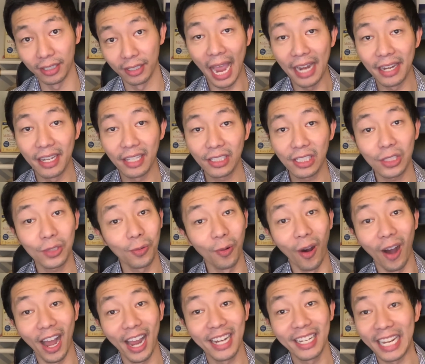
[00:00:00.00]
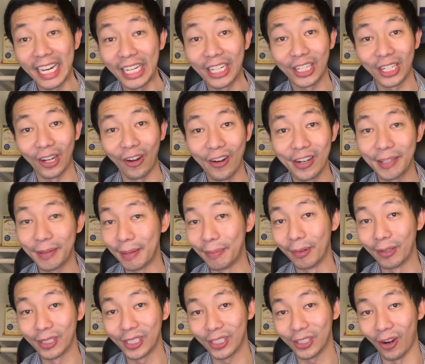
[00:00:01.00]
And this is why they encourage
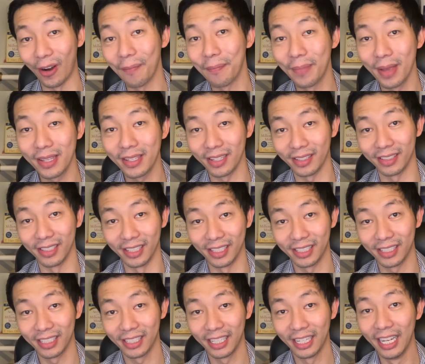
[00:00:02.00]
people to start businesses.